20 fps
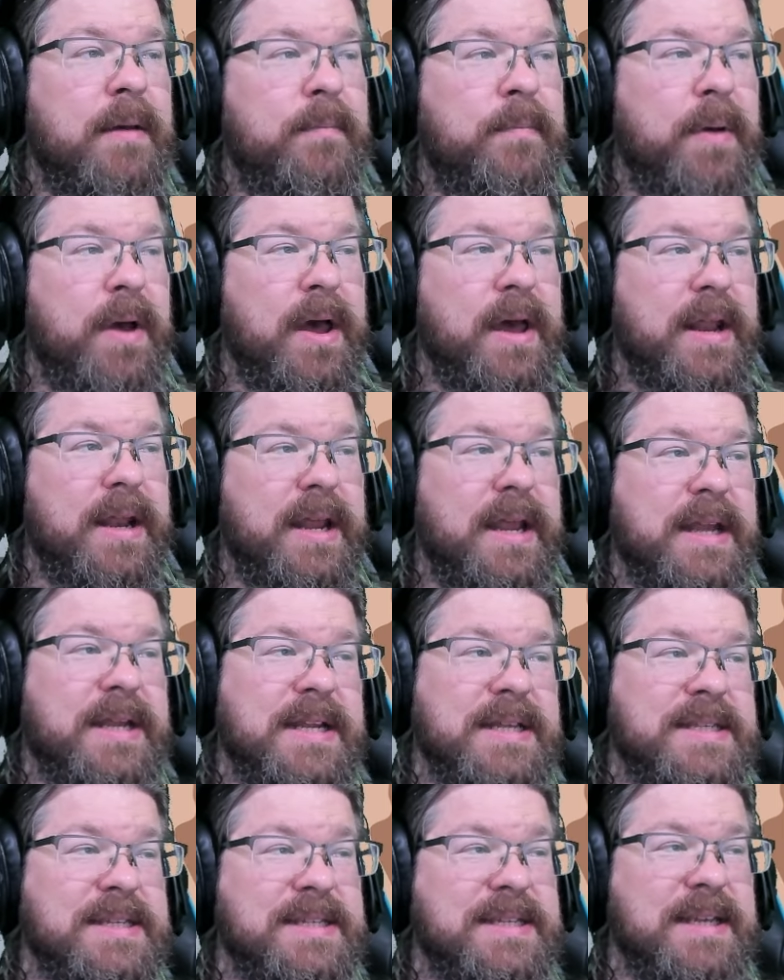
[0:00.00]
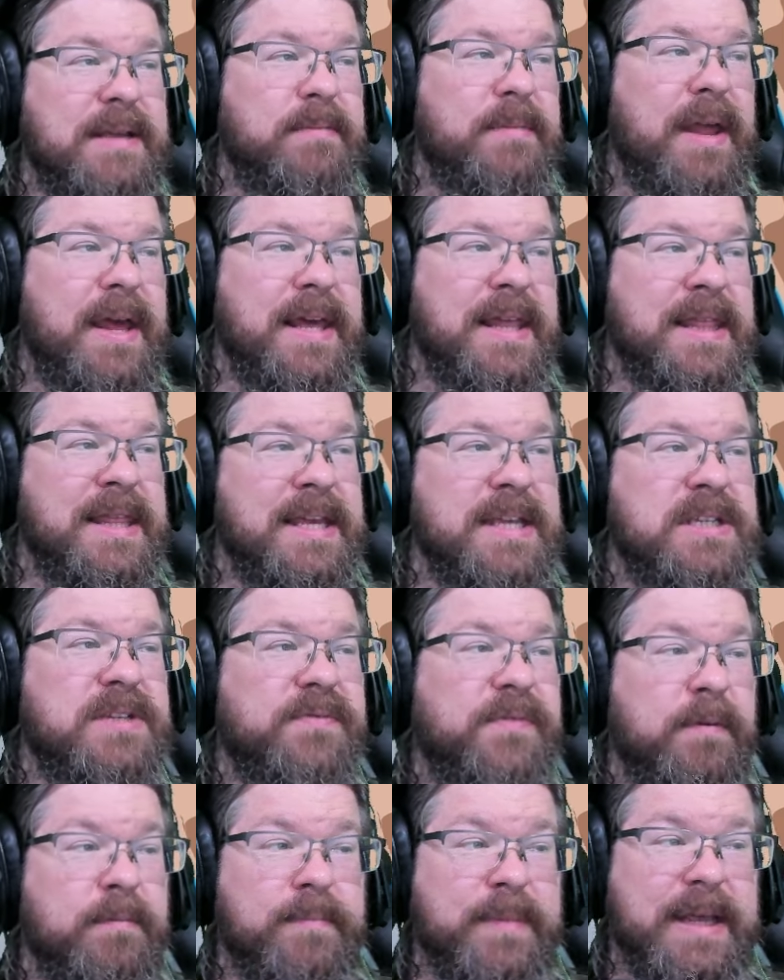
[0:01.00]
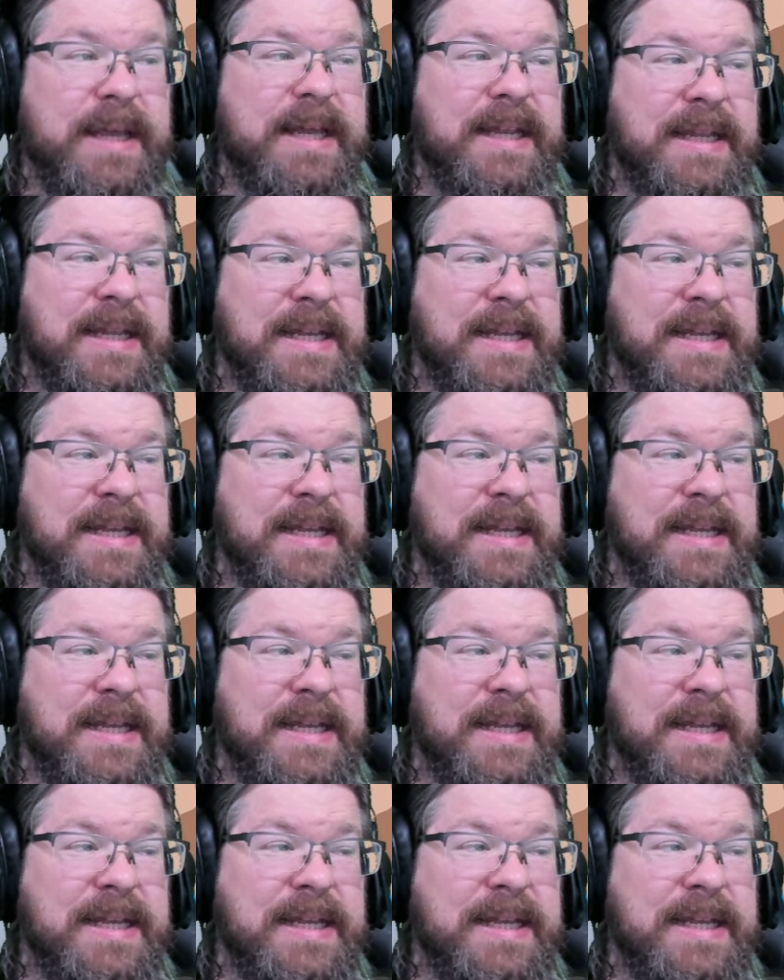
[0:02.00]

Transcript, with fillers: But it doesn't seem like this, for me at